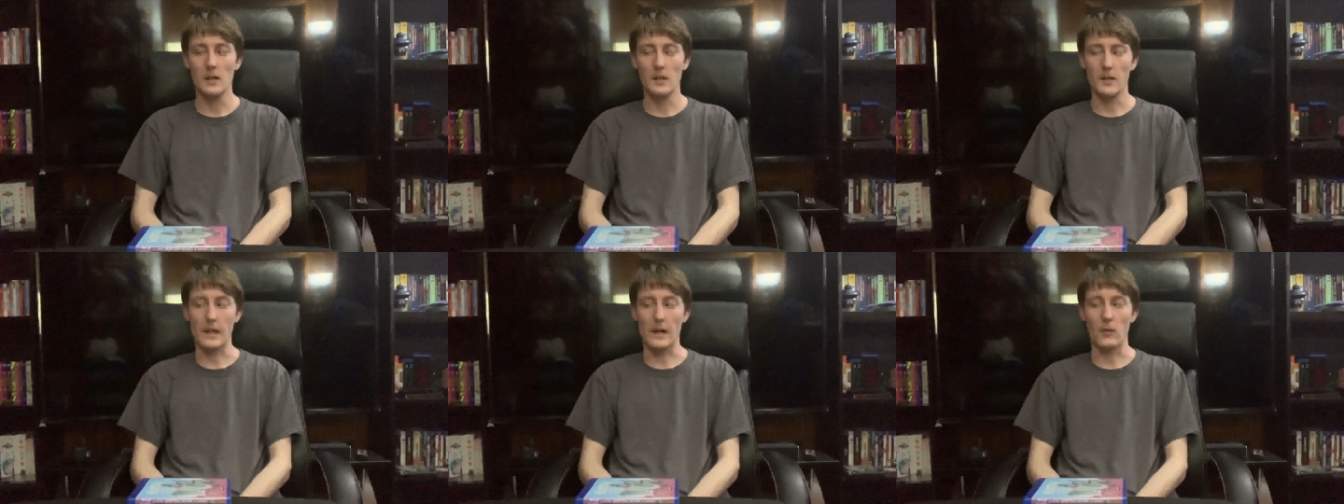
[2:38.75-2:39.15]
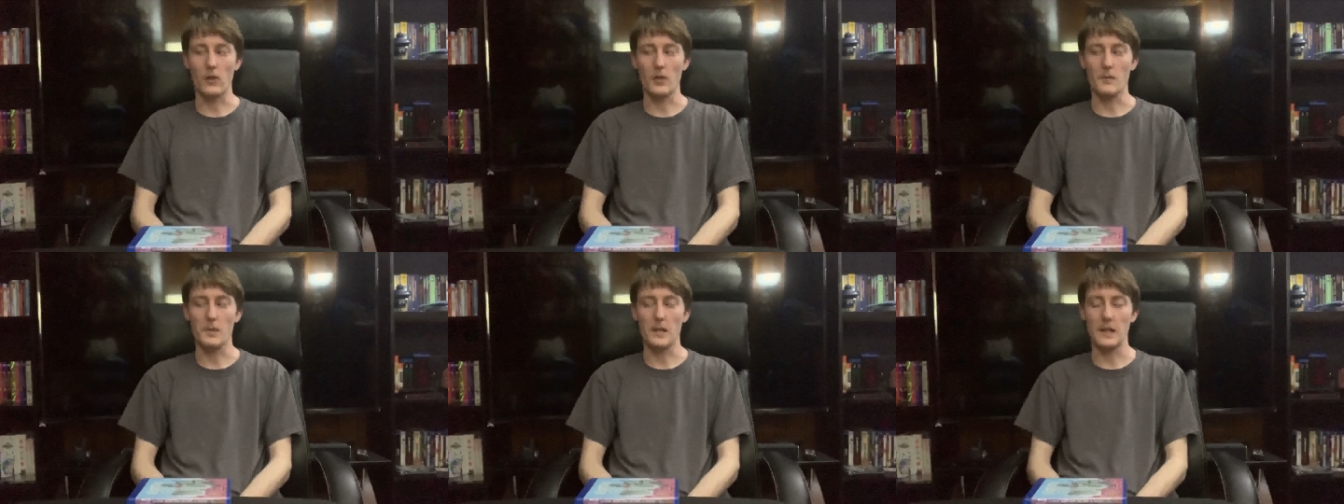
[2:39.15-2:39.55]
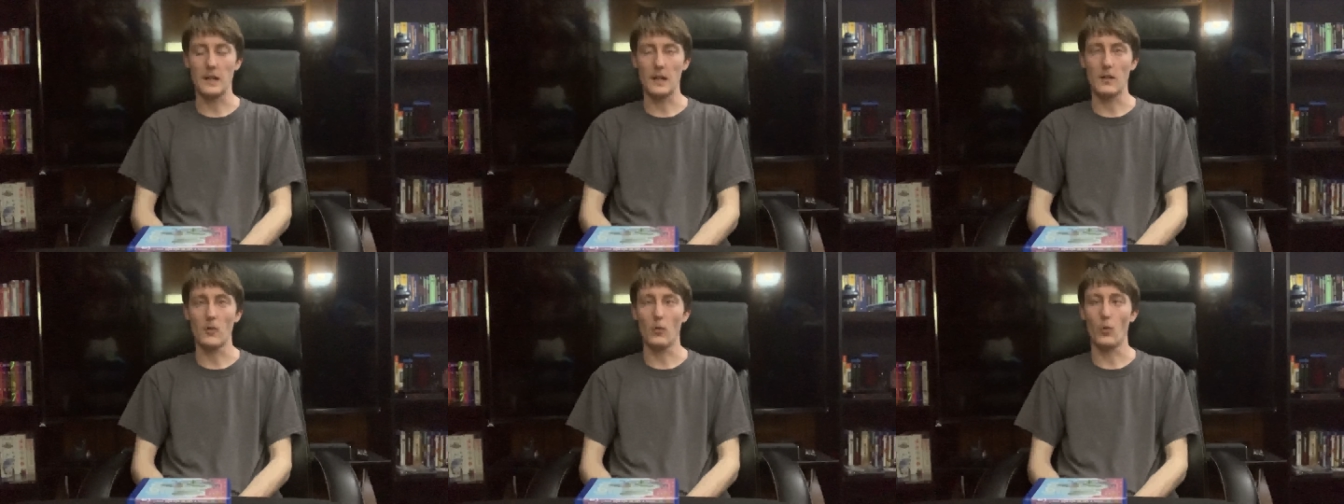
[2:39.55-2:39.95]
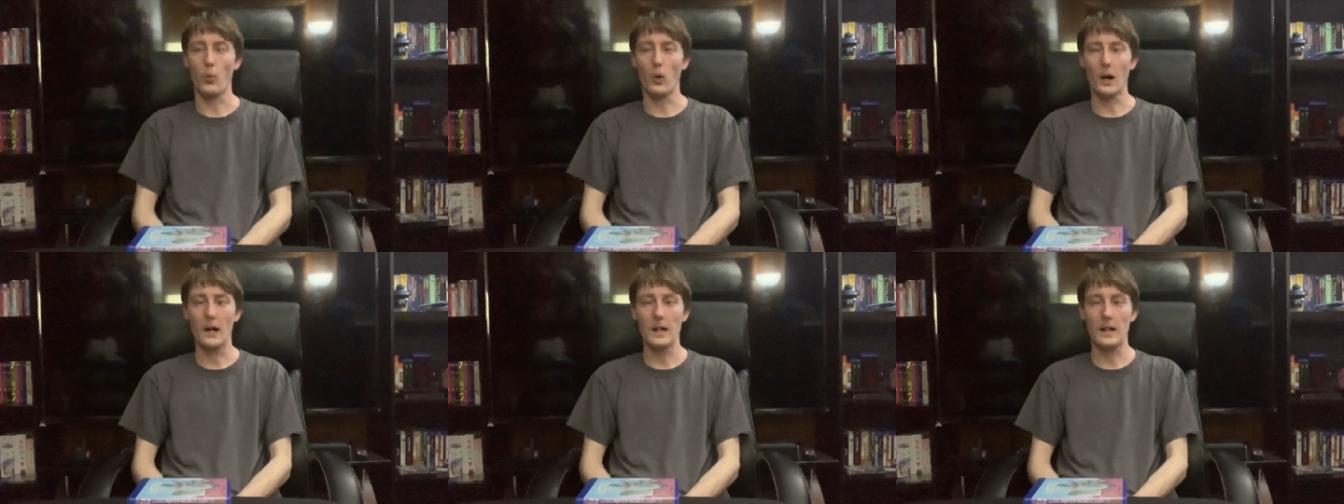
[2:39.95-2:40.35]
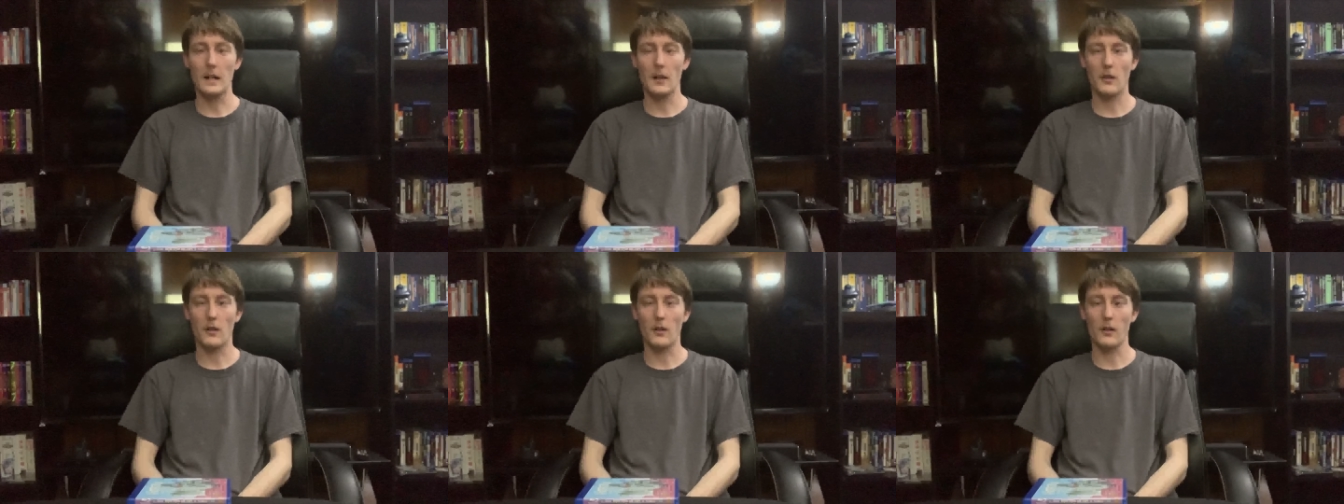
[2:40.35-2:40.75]
that one being why I
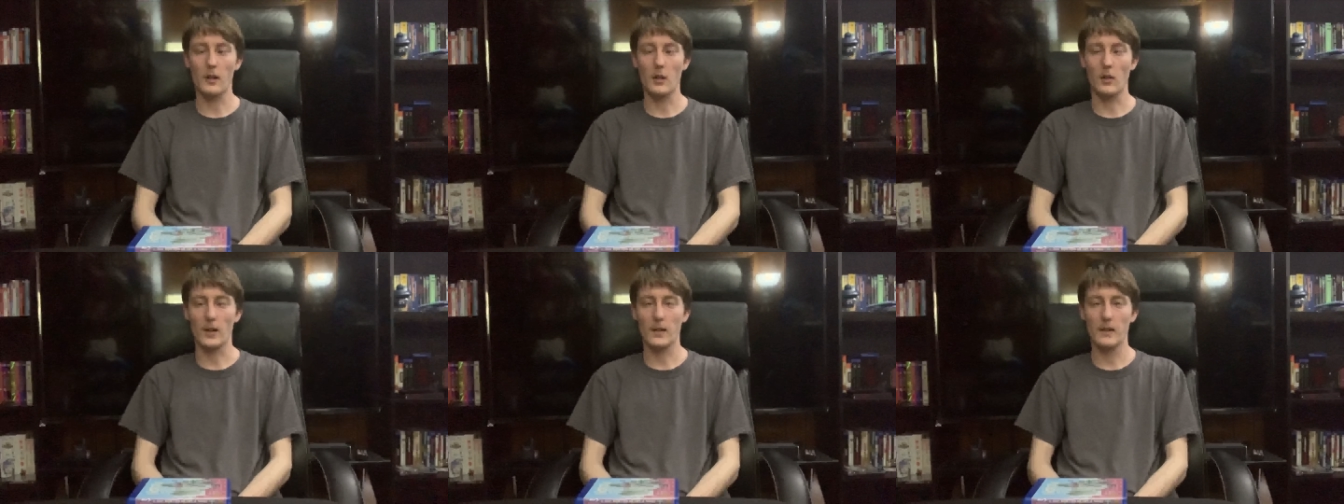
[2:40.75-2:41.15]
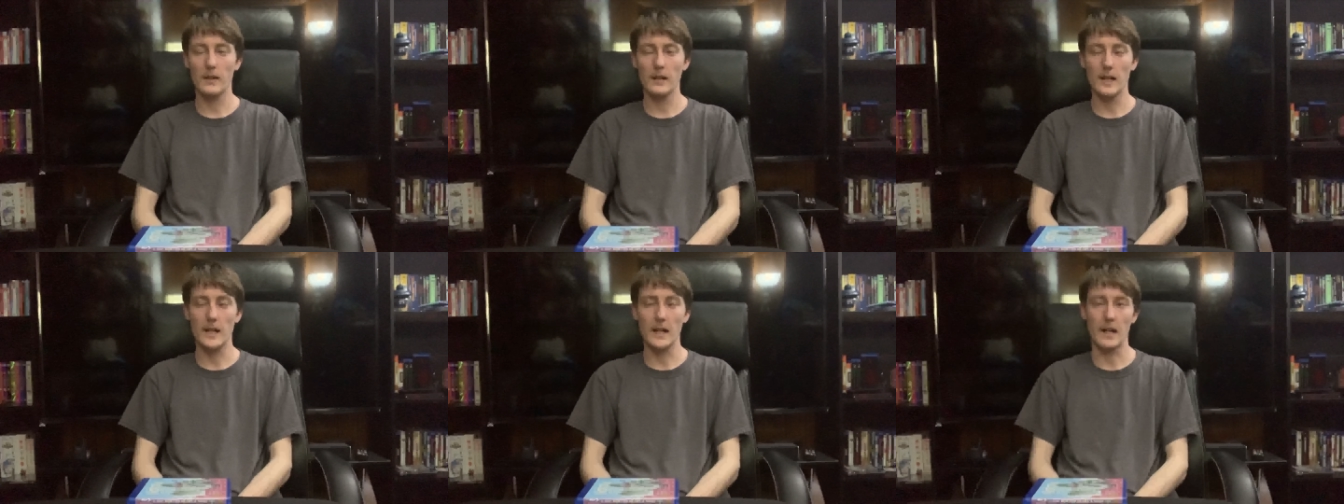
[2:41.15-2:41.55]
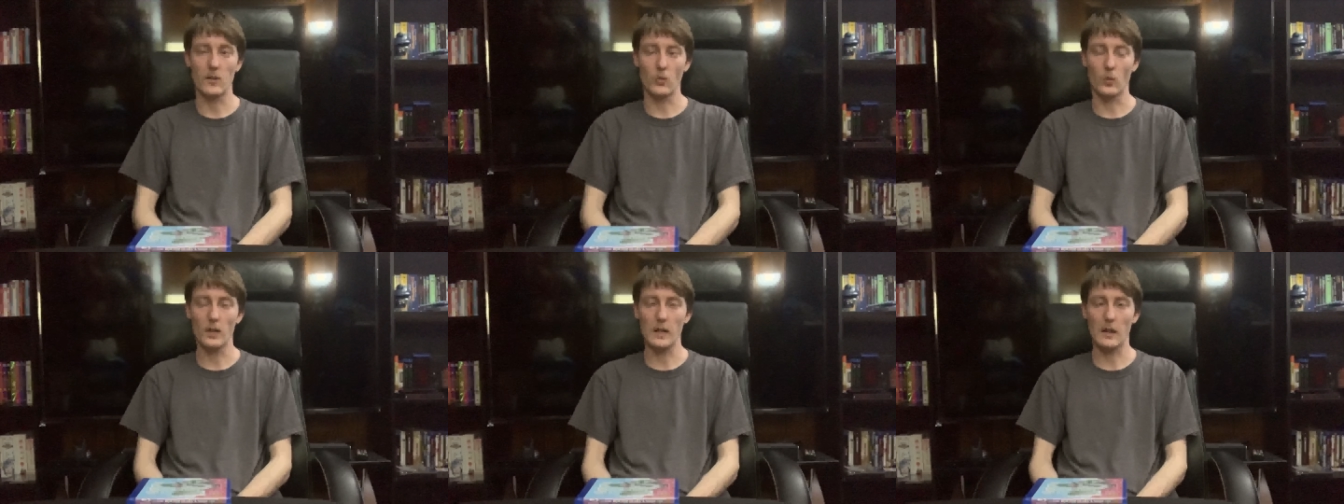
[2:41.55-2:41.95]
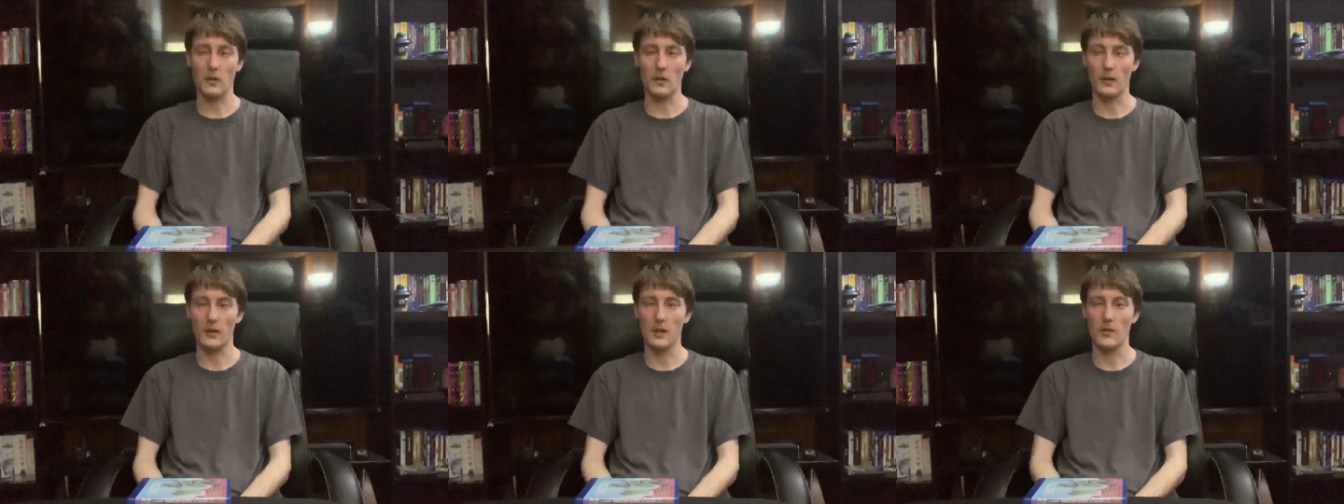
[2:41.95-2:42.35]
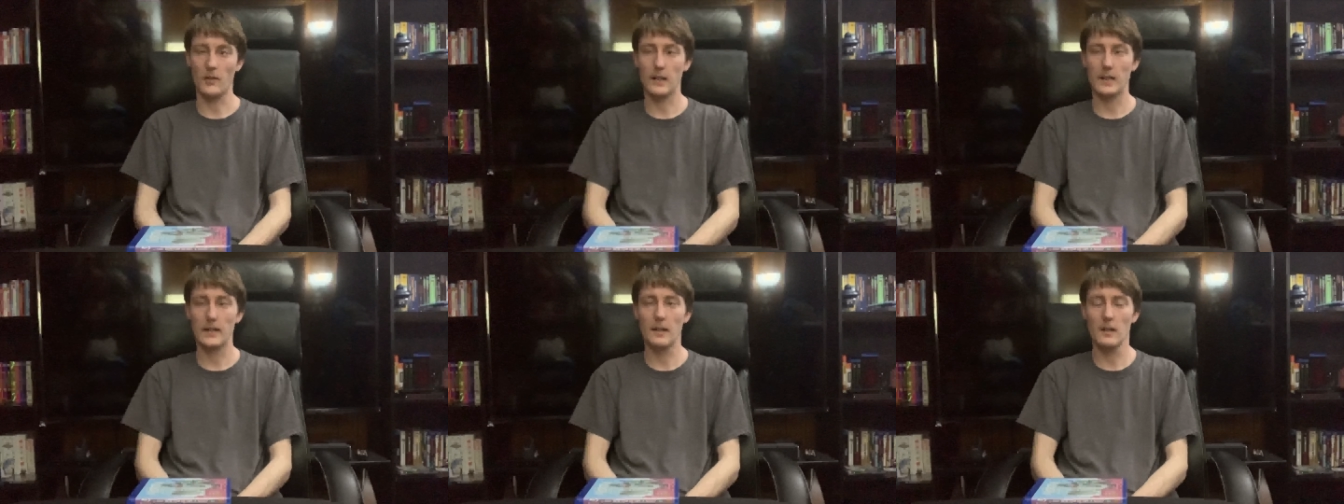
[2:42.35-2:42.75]
started collecting and when I started
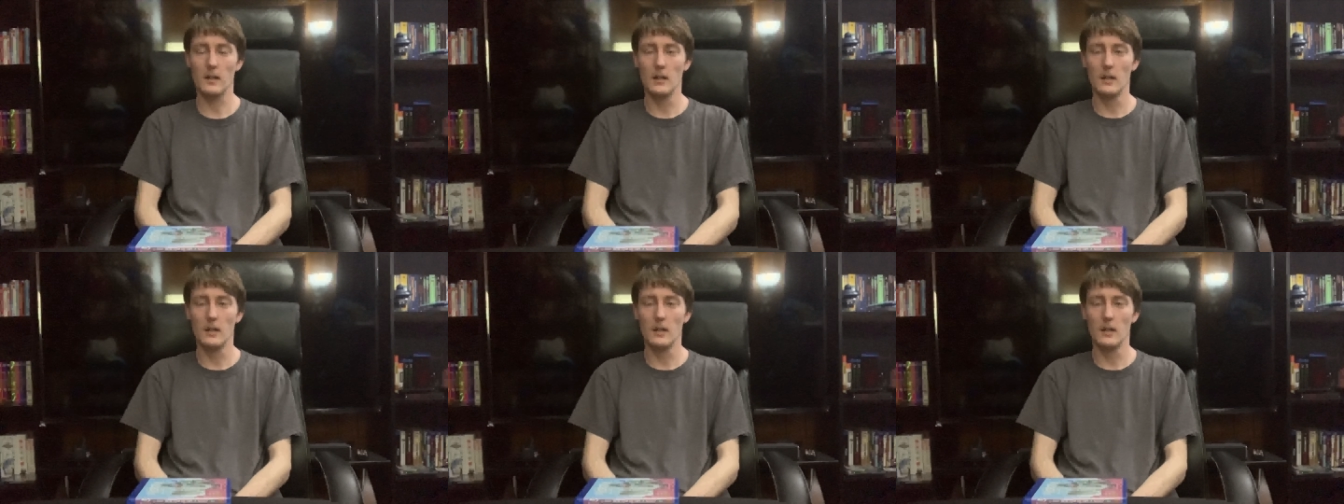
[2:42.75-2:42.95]
collecting.